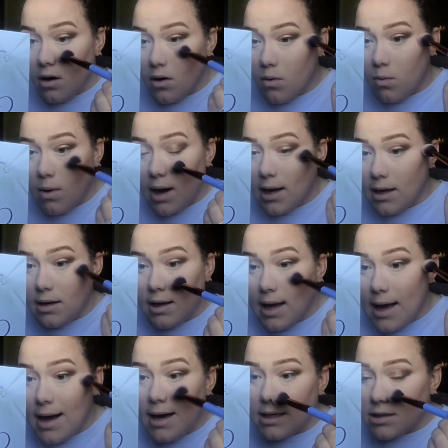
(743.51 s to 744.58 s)
a white
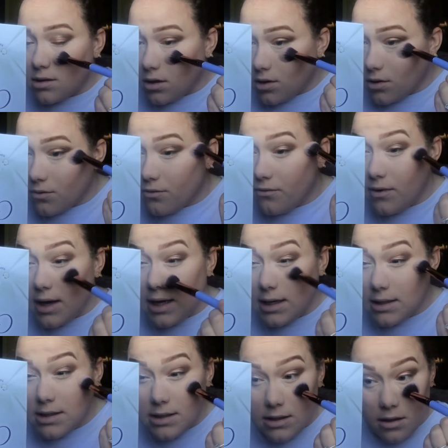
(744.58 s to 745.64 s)
cast on your
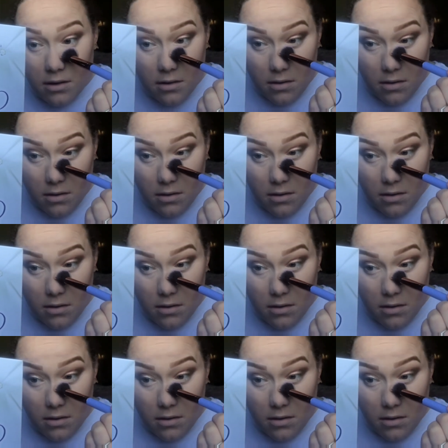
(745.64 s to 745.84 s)
face.